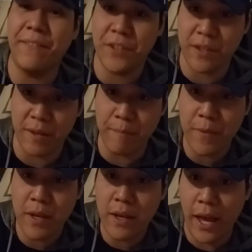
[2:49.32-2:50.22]
to them.
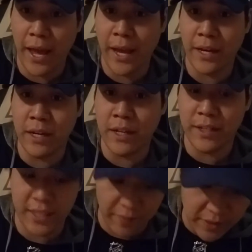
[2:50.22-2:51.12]
And
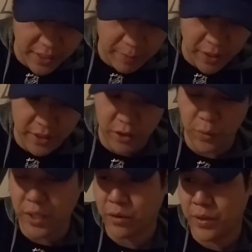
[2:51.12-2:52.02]
17 minutes and
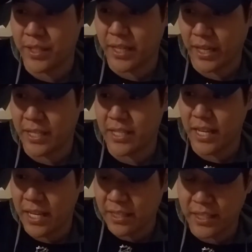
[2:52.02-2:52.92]
23 seconds
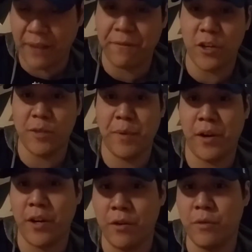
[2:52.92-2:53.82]
into that first
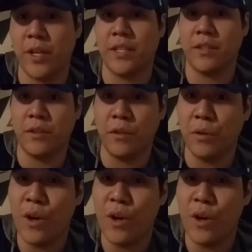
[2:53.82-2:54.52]
period, who gets the goal?